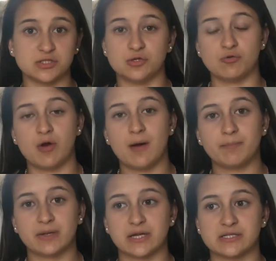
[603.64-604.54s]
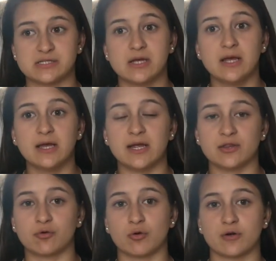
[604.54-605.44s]
you up because
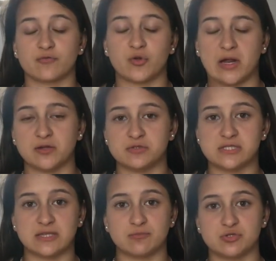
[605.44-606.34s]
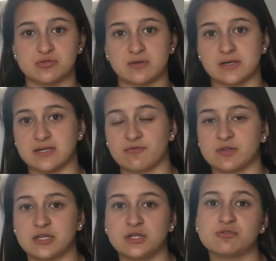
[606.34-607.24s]
in the corner of your eye, you see them do something
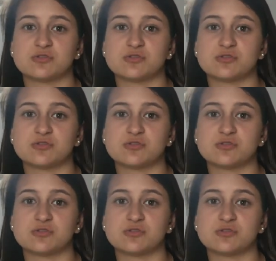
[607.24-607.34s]
different than you.